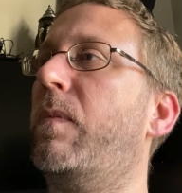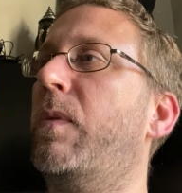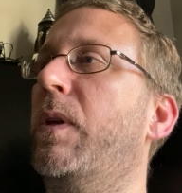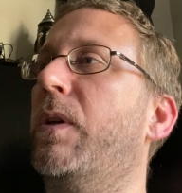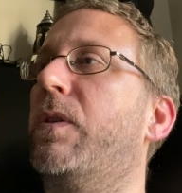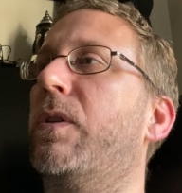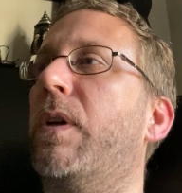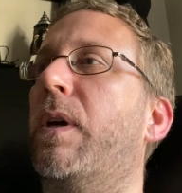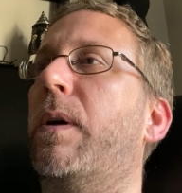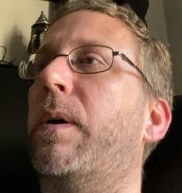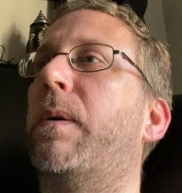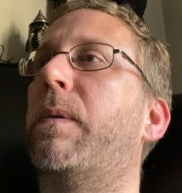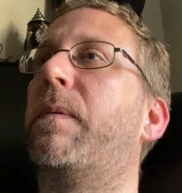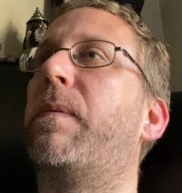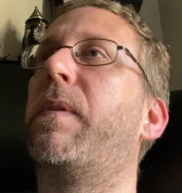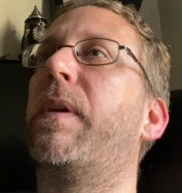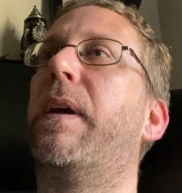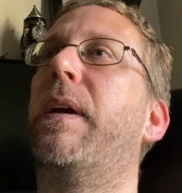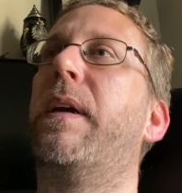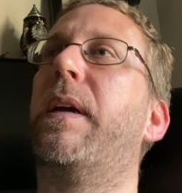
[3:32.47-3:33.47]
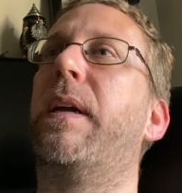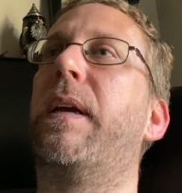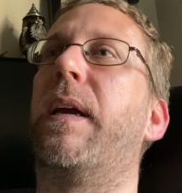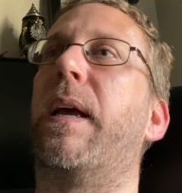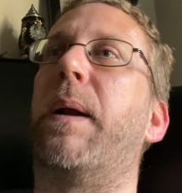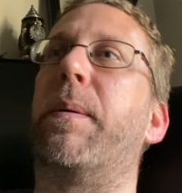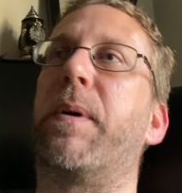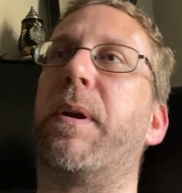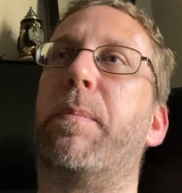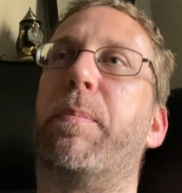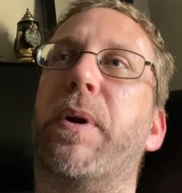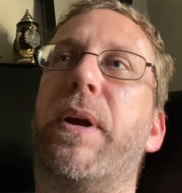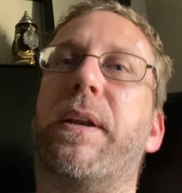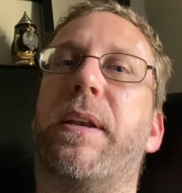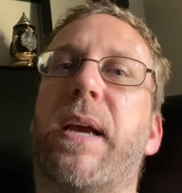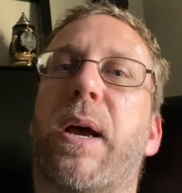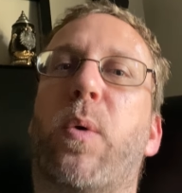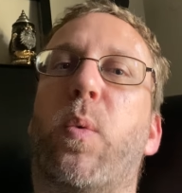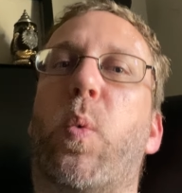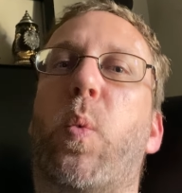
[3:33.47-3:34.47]
So, and I'm going to break
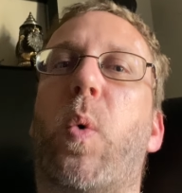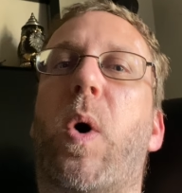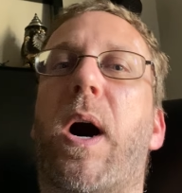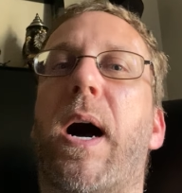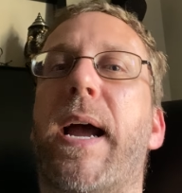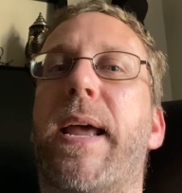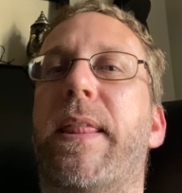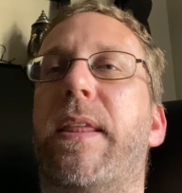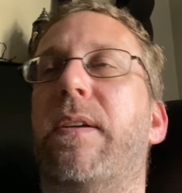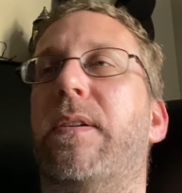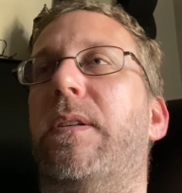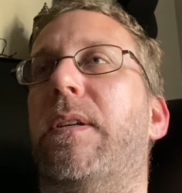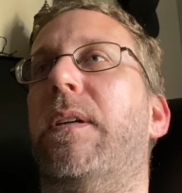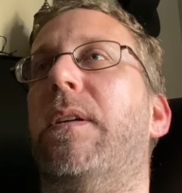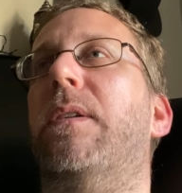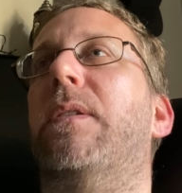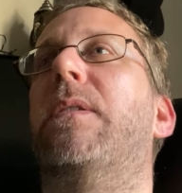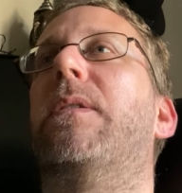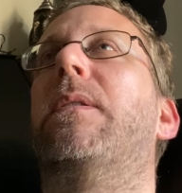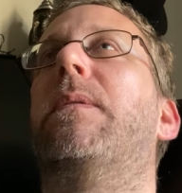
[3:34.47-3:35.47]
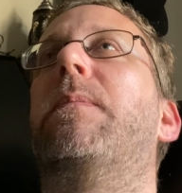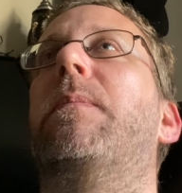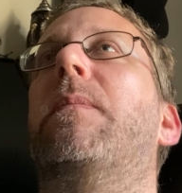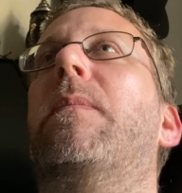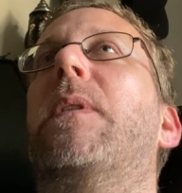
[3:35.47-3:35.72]
down why this is.